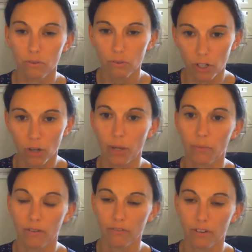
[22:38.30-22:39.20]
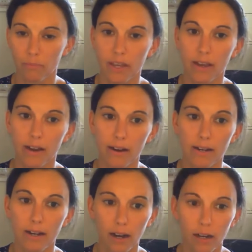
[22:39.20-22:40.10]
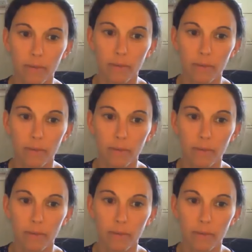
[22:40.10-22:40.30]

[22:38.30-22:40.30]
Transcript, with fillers: you know we went from there um,